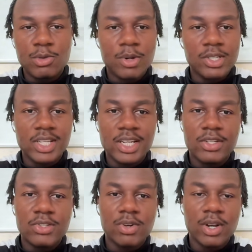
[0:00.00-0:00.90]
much
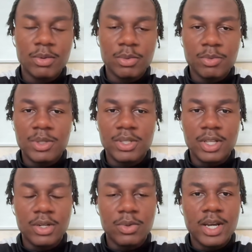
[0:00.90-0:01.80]
endless running. We've
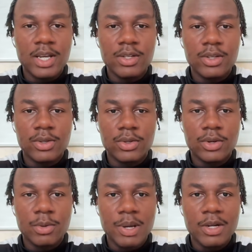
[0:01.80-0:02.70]
done quite a
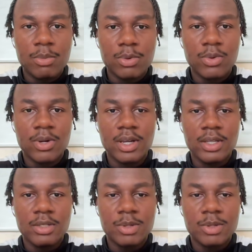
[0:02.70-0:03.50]
good amount of ball work.